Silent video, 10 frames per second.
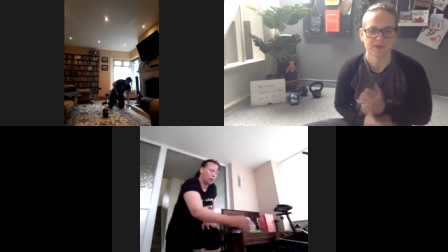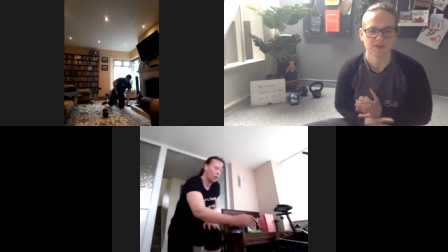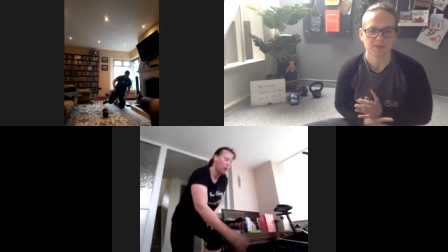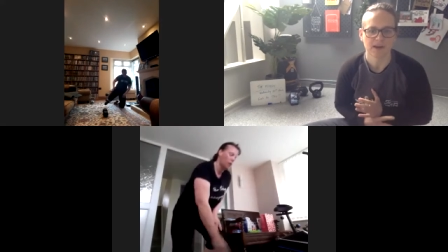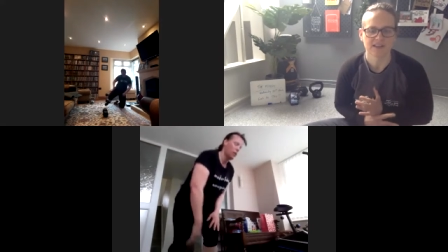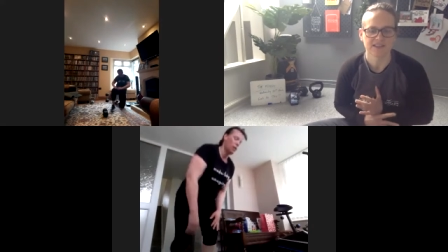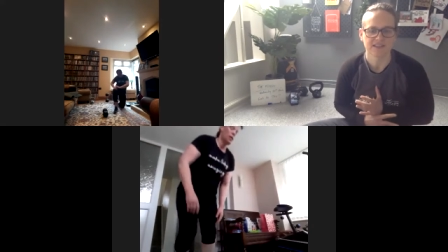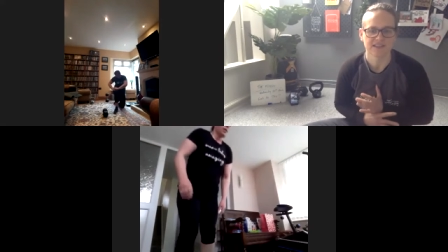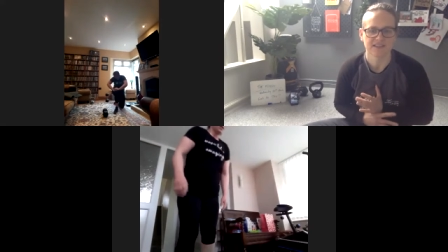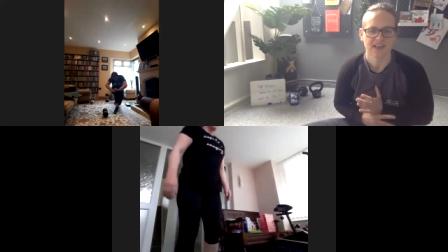push
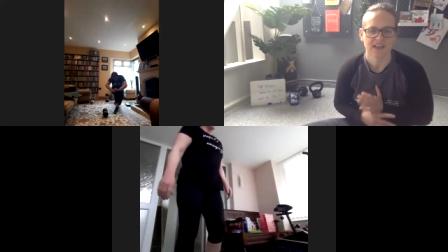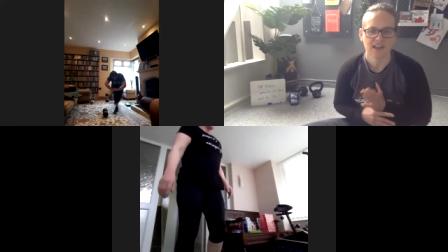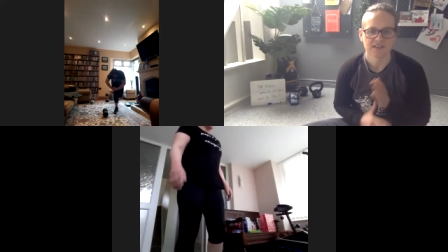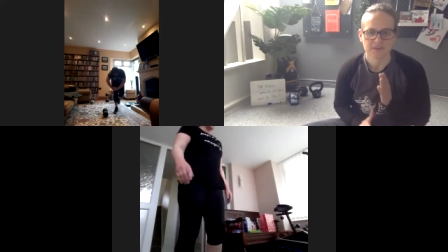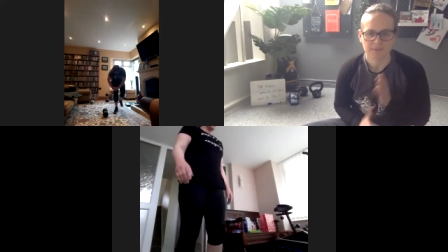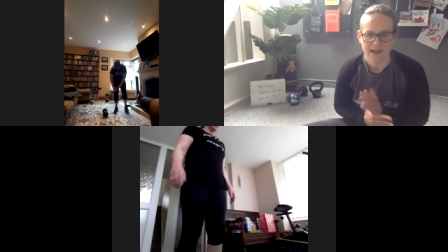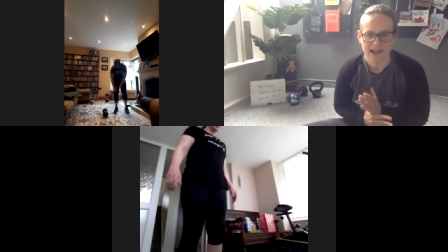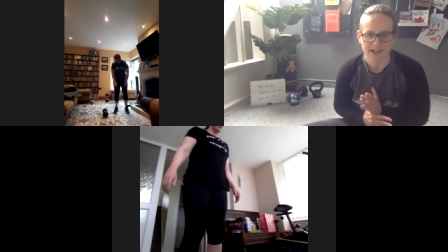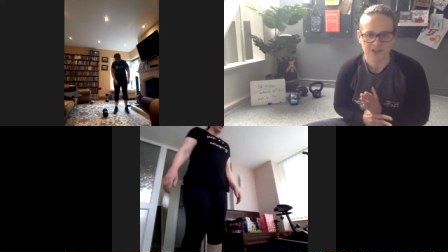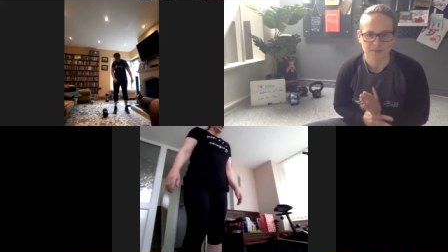presses.
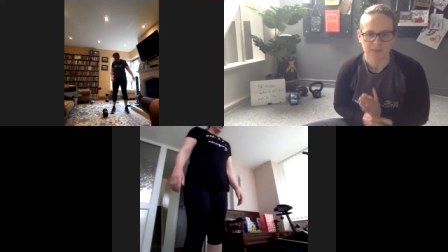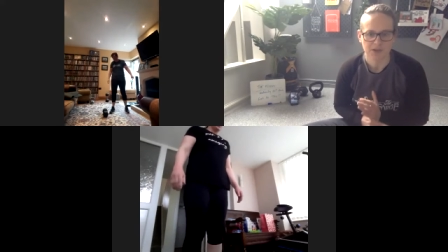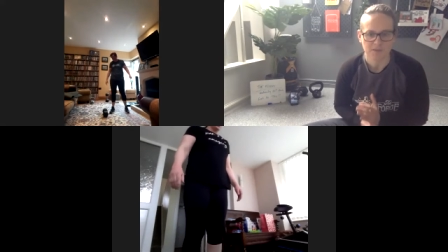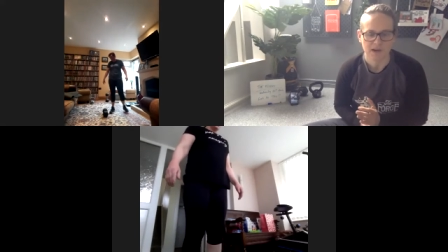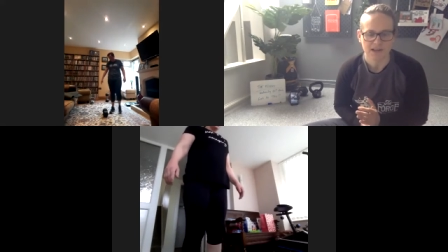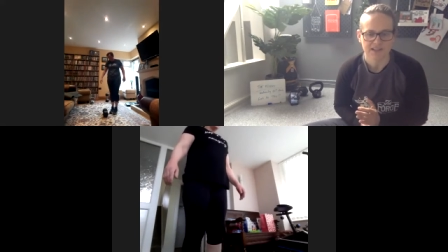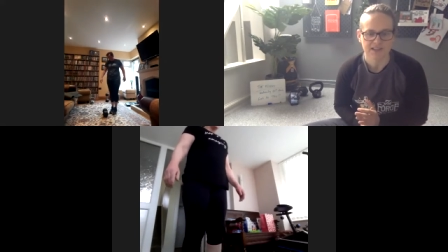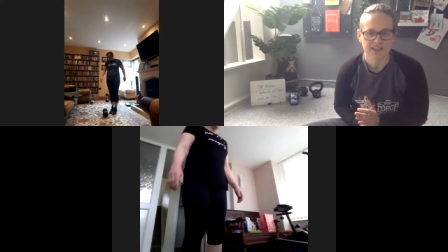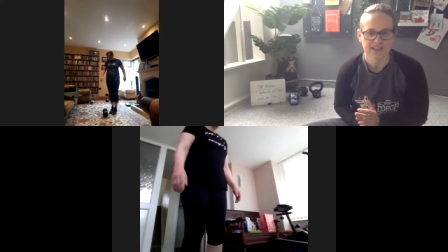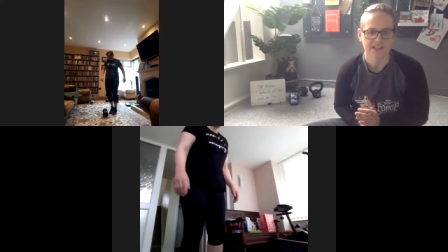Smash the push presses
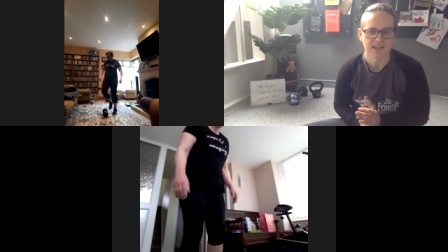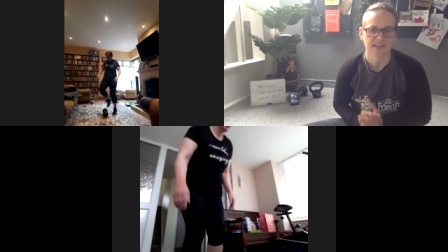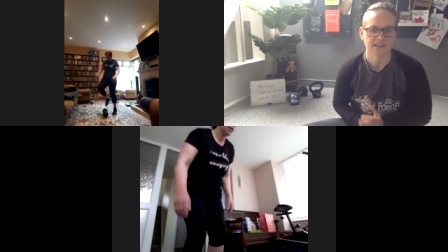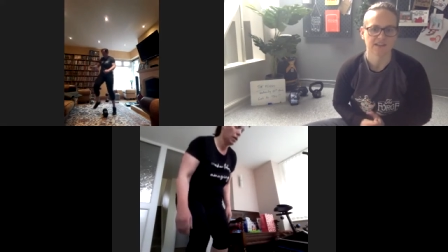on each side.